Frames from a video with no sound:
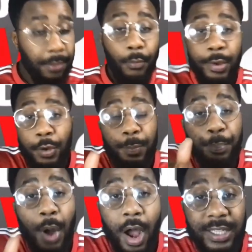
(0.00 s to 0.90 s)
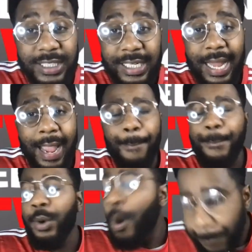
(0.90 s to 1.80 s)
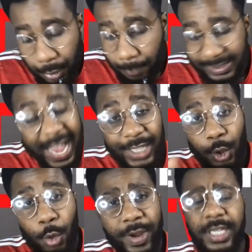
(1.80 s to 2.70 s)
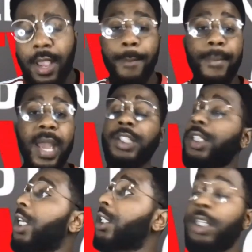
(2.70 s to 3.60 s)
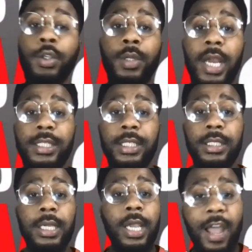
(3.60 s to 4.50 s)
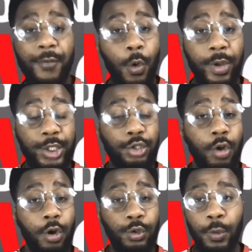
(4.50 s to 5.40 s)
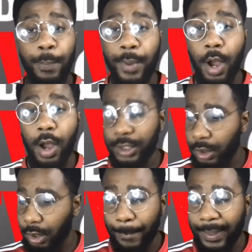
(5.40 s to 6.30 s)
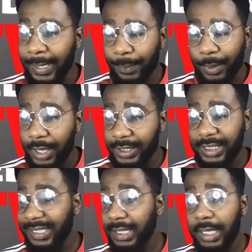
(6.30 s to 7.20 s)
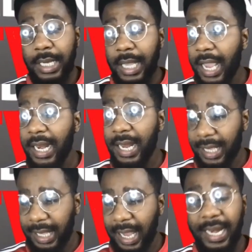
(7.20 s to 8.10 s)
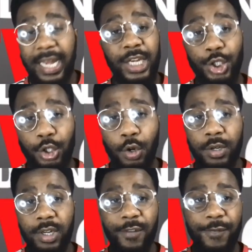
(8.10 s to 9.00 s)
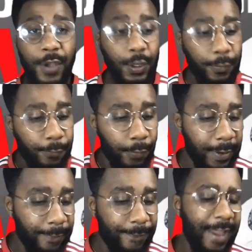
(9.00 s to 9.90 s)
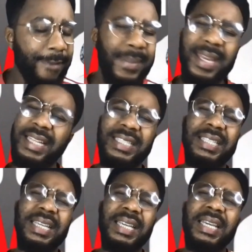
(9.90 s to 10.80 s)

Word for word: We were passing like pom-poms as always. Manchester United have always struggled to pass, to complete passes, and, and again, and it showed in the first forty-five minutes.